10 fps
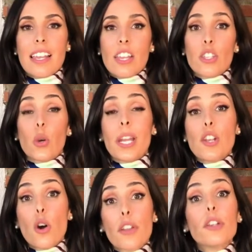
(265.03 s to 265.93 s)
So in
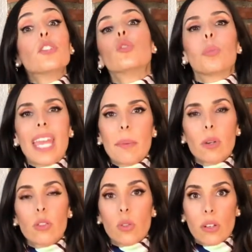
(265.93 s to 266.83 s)
order to be
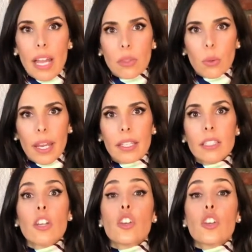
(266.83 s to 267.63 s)
able to graduate,